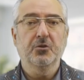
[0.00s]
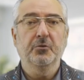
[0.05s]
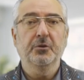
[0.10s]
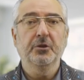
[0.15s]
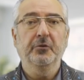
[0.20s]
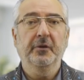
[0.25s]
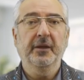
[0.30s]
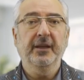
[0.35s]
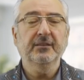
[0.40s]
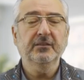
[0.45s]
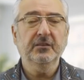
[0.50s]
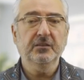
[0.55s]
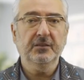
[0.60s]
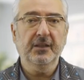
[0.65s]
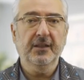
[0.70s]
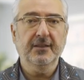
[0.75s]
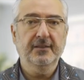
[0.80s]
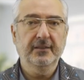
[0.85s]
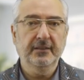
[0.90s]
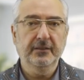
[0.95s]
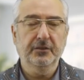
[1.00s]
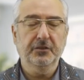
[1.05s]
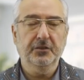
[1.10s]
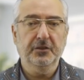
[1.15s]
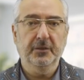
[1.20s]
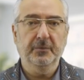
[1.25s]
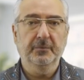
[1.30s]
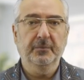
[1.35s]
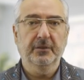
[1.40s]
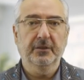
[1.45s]
So when you exercise
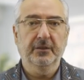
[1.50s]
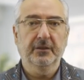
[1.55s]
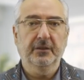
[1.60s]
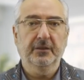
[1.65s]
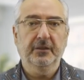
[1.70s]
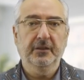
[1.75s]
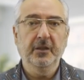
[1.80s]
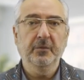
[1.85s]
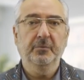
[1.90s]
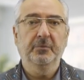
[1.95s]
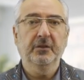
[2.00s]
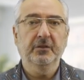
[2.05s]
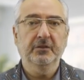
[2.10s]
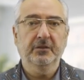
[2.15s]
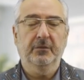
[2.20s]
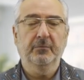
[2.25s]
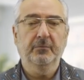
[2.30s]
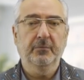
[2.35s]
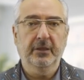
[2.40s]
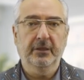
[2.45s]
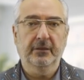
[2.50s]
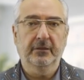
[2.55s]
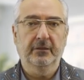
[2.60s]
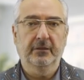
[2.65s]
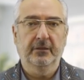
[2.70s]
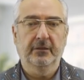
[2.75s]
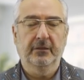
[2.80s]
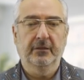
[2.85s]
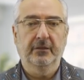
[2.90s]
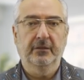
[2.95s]
leadership, keep this in
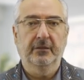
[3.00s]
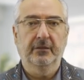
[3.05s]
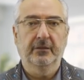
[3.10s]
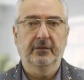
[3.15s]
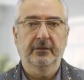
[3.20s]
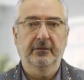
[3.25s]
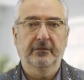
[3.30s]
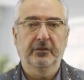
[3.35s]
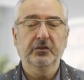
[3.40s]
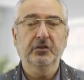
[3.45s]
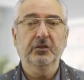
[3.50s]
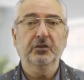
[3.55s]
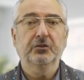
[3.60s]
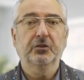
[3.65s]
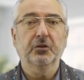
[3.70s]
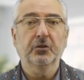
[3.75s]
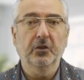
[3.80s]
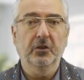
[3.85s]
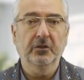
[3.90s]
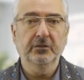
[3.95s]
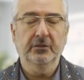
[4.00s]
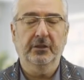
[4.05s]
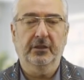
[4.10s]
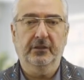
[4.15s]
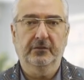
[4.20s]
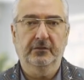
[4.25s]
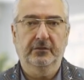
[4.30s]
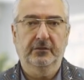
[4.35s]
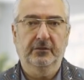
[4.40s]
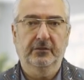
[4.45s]
mind. This is the
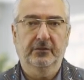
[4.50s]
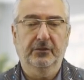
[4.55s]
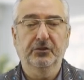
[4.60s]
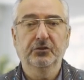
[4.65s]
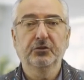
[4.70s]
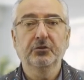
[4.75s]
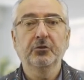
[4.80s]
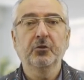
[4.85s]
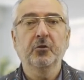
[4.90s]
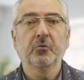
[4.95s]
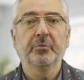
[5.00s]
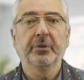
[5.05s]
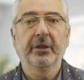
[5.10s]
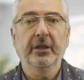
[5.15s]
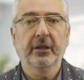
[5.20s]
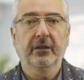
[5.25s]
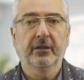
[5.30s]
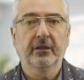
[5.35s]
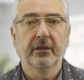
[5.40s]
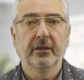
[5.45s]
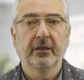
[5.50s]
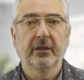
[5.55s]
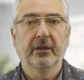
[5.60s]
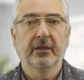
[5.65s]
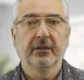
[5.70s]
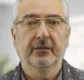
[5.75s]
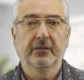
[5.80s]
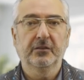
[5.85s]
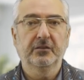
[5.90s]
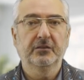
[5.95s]
context. There's no break.
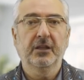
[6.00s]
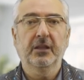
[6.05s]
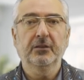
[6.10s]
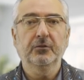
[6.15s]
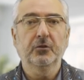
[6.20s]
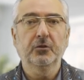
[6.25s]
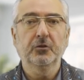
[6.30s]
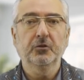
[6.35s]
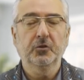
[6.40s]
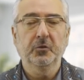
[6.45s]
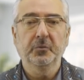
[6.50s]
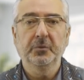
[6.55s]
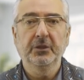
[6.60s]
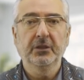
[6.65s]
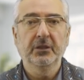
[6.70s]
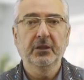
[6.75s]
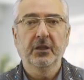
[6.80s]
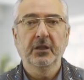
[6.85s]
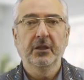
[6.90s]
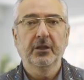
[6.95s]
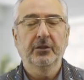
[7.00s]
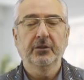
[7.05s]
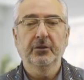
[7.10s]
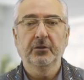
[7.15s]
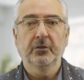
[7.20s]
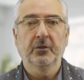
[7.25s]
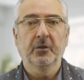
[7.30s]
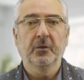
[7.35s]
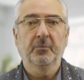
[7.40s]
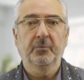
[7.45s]
This is not going to be,
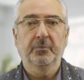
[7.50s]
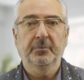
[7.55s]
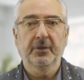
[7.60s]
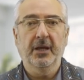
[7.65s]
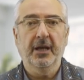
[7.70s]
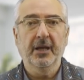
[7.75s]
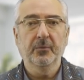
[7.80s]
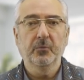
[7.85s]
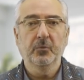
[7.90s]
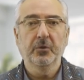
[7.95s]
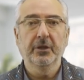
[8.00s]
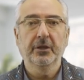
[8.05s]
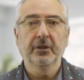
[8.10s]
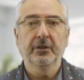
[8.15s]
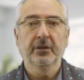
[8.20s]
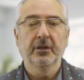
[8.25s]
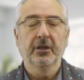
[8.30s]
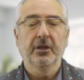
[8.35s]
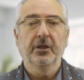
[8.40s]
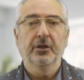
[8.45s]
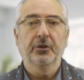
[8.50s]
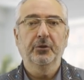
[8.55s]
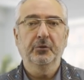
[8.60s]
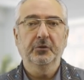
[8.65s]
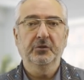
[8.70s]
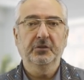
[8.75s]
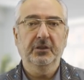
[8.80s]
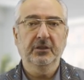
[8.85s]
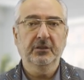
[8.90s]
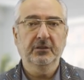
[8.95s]
a time where
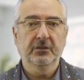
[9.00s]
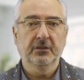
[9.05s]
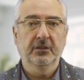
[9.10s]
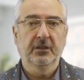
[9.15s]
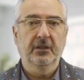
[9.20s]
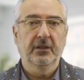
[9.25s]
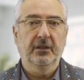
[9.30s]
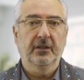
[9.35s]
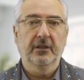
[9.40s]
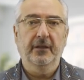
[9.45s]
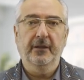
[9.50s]
you sit,